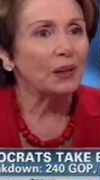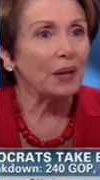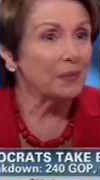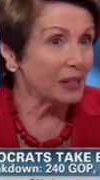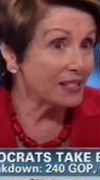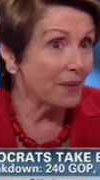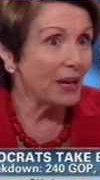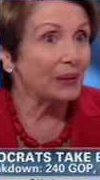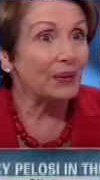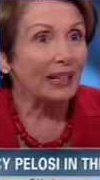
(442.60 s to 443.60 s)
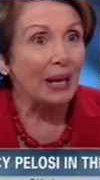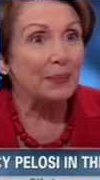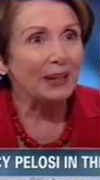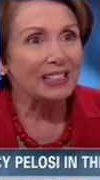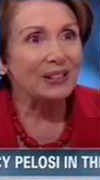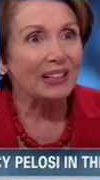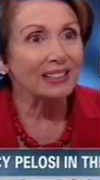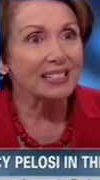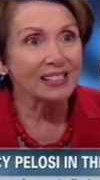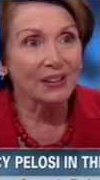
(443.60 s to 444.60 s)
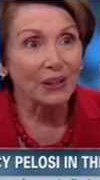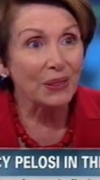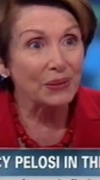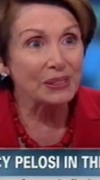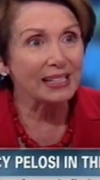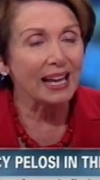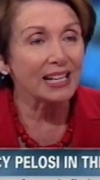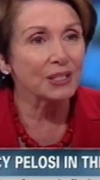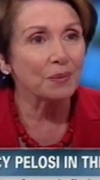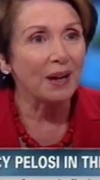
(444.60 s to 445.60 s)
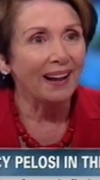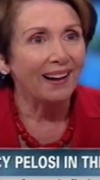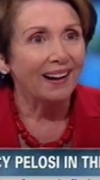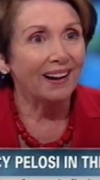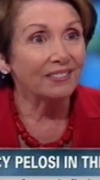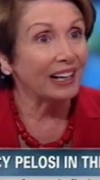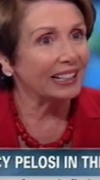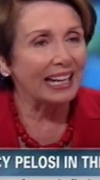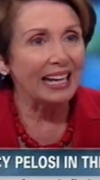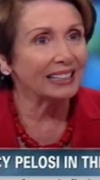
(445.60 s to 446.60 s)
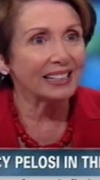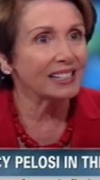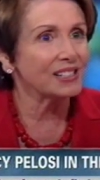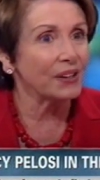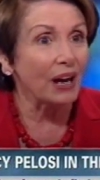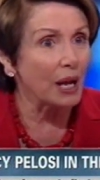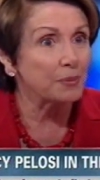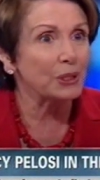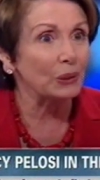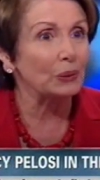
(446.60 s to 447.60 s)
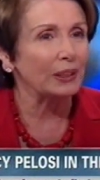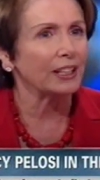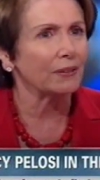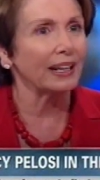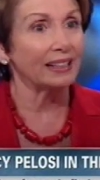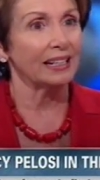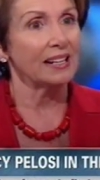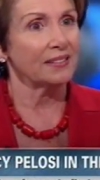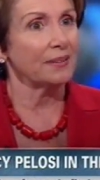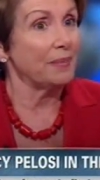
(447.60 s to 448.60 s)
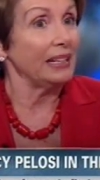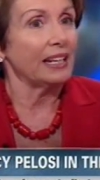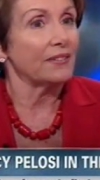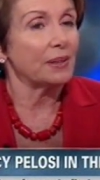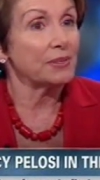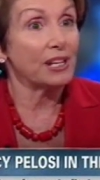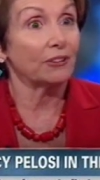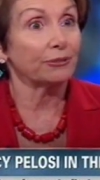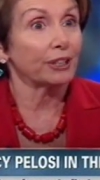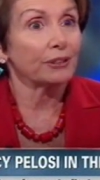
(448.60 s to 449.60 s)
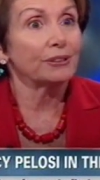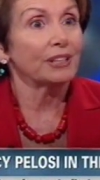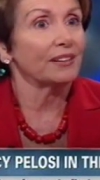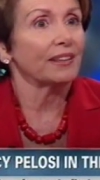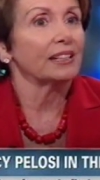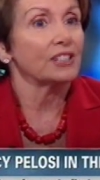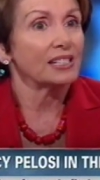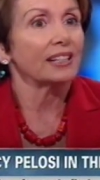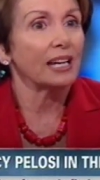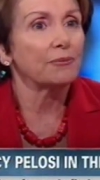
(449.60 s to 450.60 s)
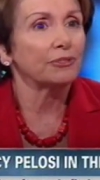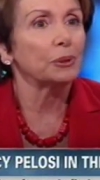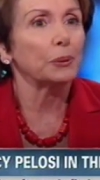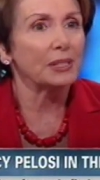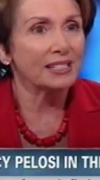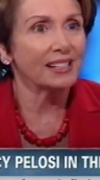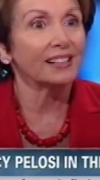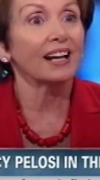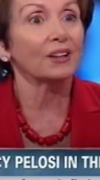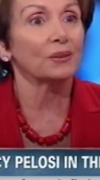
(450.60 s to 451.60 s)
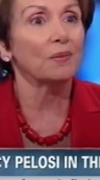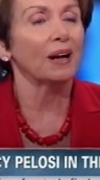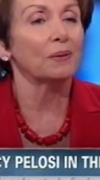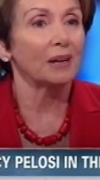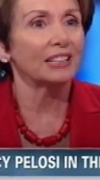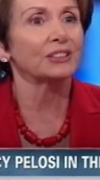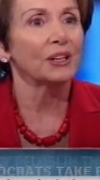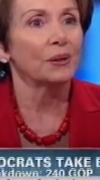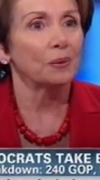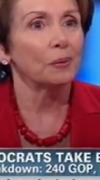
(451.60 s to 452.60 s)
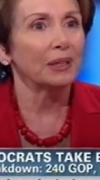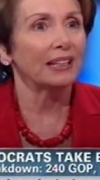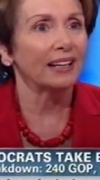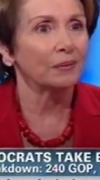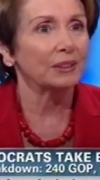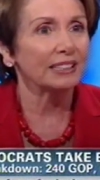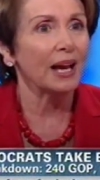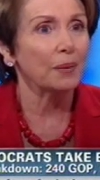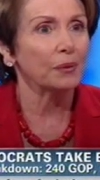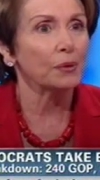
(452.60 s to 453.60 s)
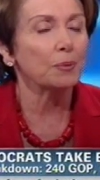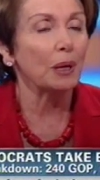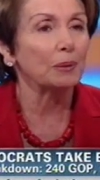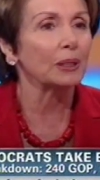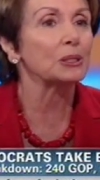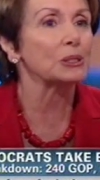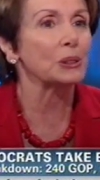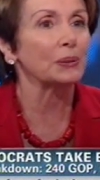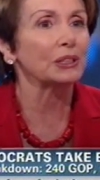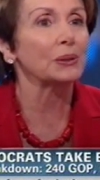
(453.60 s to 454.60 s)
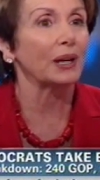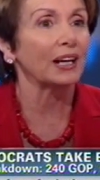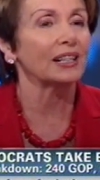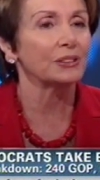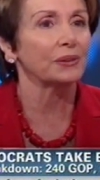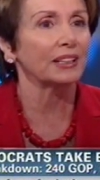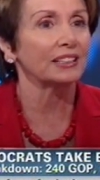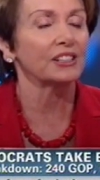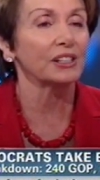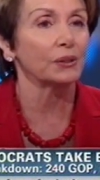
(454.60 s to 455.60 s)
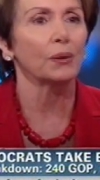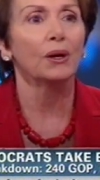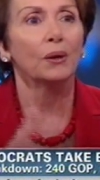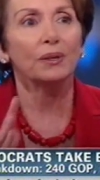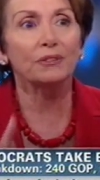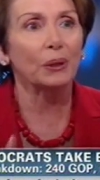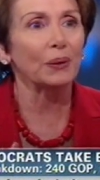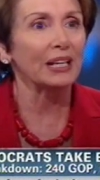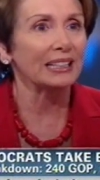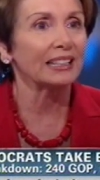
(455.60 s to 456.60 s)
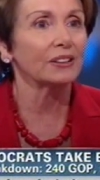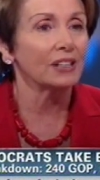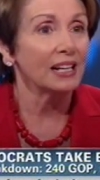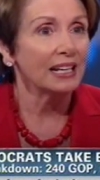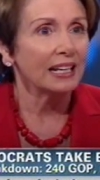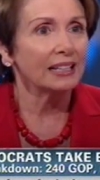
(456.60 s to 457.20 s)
Well, because I'm out on the campaign trail. I see the enthusiasm of our candidates. They're absolutely great. Many of them self-recruited. They just came forward and said, not on my watch will we let what's happened, the Republicans are doing to our country, continue. We have a great leader